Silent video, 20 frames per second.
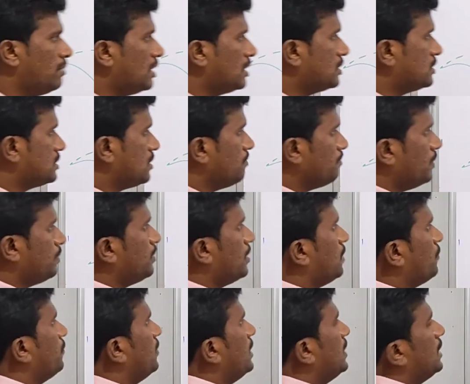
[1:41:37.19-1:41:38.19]
But some
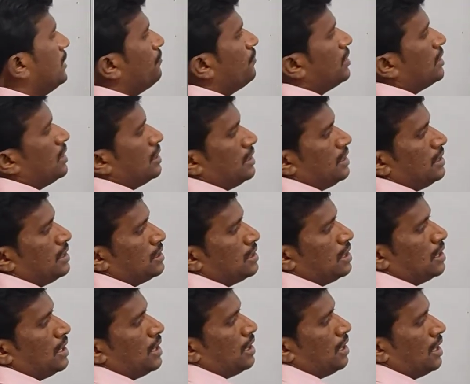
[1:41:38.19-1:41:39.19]
people are feeling difficulty
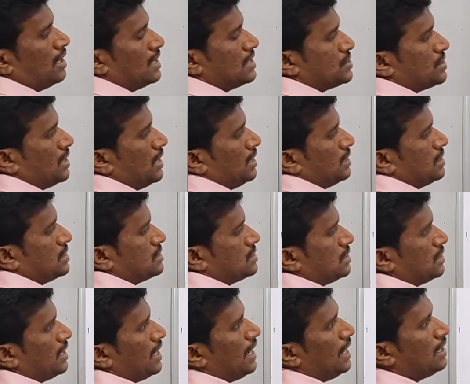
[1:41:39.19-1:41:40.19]
in understanding
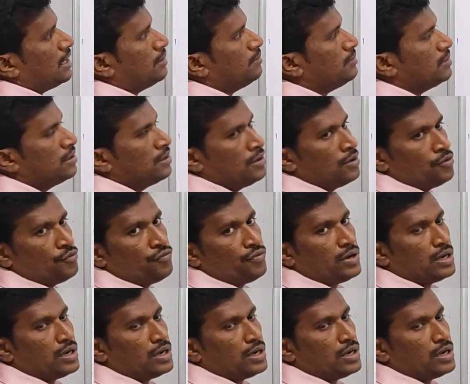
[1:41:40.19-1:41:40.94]
this diagram.